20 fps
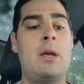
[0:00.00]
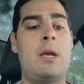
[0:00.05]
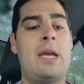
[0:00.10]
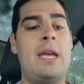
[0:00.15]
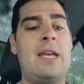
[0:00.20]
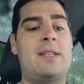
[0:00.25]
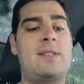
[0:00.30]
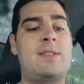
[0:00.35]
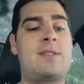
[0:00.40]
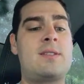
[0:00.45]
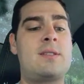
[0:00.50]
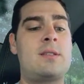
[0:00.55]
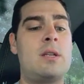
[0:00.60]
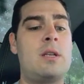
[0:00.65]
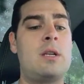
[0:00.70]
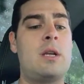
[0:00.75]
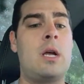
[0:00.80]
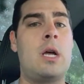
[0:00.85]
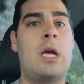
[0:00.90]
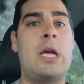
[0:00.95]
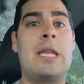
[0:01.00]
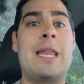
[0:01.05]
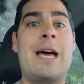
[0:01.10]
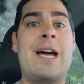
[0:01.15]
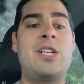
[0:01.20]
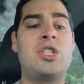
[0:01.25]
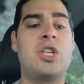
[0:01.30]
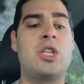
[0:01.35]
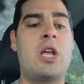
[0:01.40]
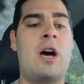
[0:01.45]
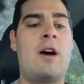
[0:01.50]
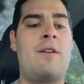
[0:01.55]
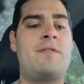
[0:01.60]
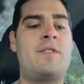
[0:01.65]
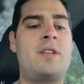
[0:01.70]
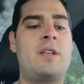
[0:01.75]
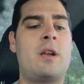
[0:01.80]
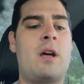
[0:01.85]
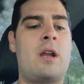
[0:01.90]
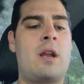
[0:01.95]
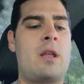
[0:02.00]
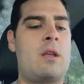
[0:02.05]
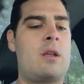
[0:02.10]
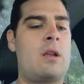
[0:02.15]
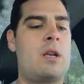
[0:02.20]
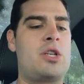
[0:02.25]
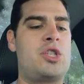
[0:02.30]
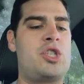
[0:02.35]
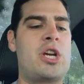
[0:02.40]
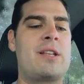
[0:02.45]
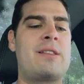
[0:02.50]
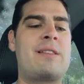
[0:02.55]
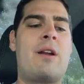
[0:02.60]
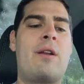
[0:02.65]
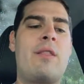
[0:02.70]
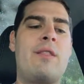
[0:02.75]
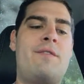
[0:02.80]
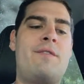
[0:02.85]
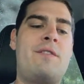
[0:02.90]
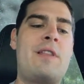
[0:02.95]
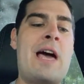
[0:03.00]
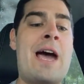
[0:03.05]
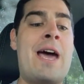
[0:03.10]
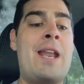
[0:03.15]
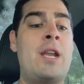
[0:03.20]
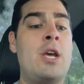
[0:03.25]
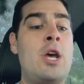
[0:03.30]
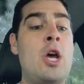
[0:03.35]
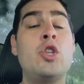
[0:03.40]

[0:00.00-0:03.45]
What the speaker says: Hits Elijah Lofton on a check down in the flat.